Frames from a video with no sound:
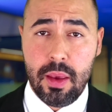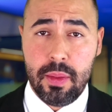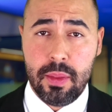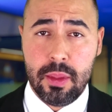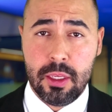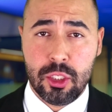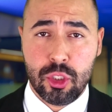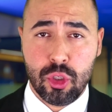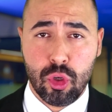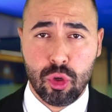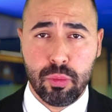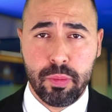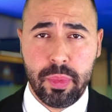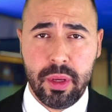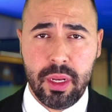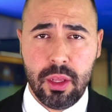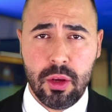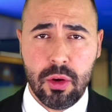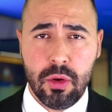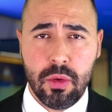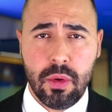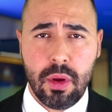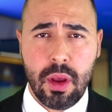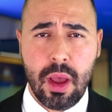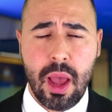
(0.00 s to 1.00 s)
In this short
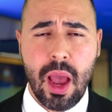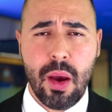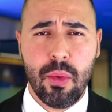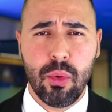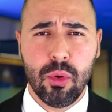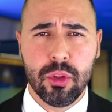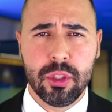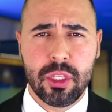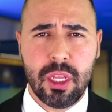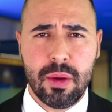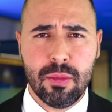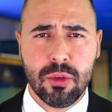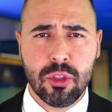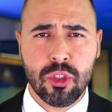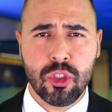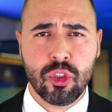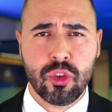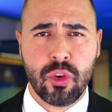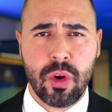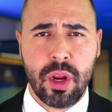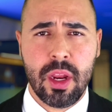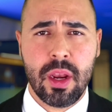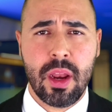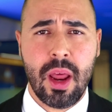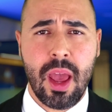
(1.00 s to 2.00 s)
video, I will
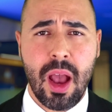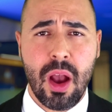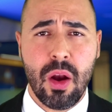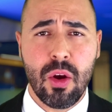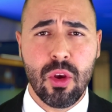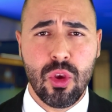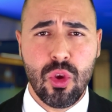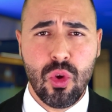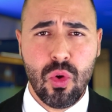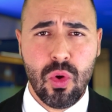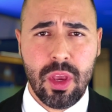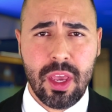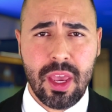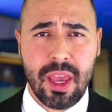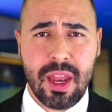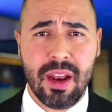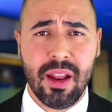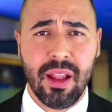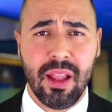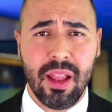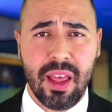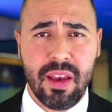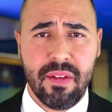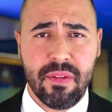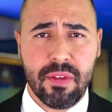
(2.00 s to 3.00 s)
demonstrate how you
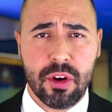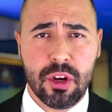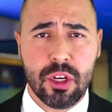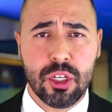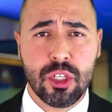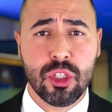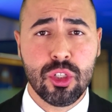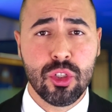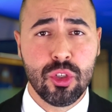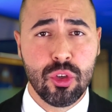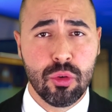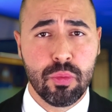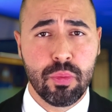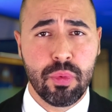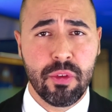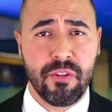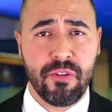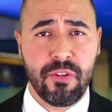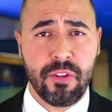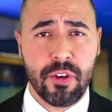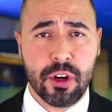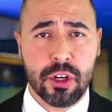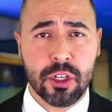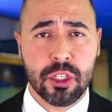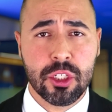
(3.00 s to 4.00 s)
can leverage your
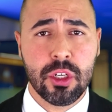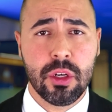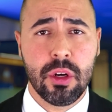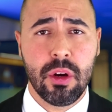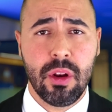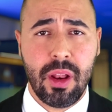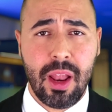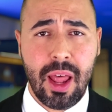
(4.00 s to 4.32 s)
preferred